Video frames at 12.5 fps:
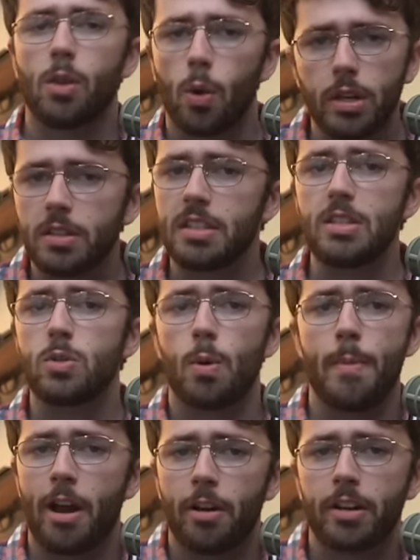loyalty to
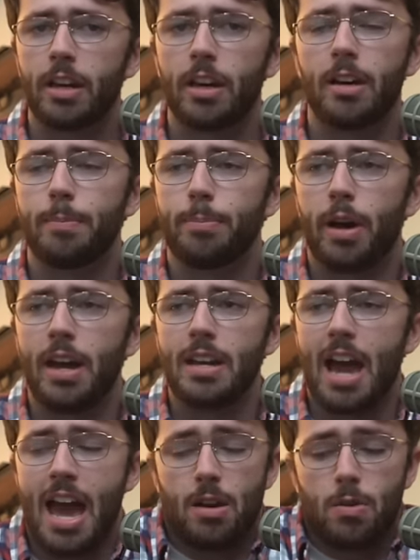America, but
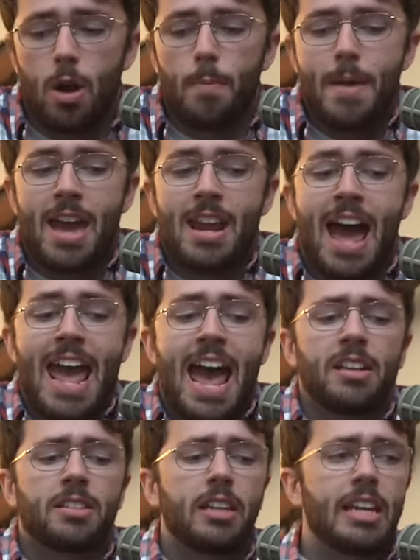I don't know, man. I
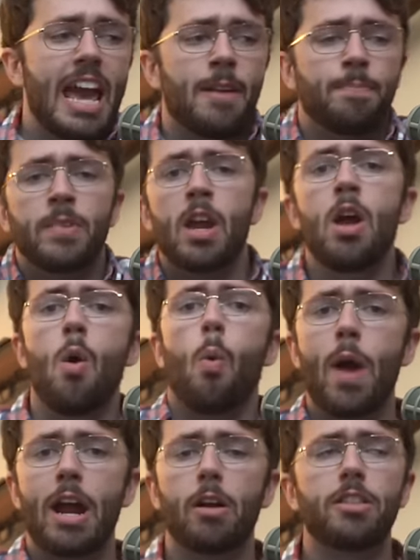ask again
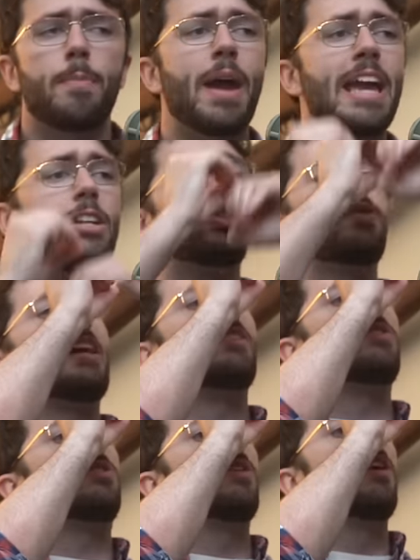where are the
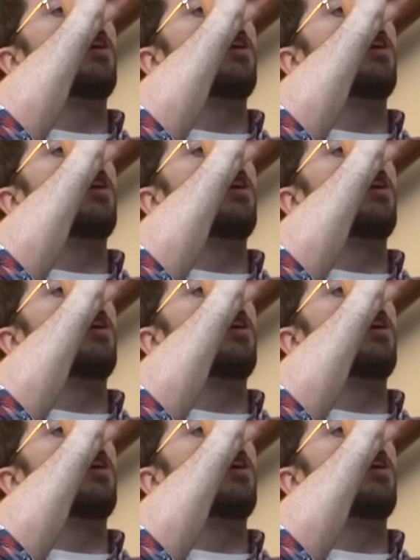patriots?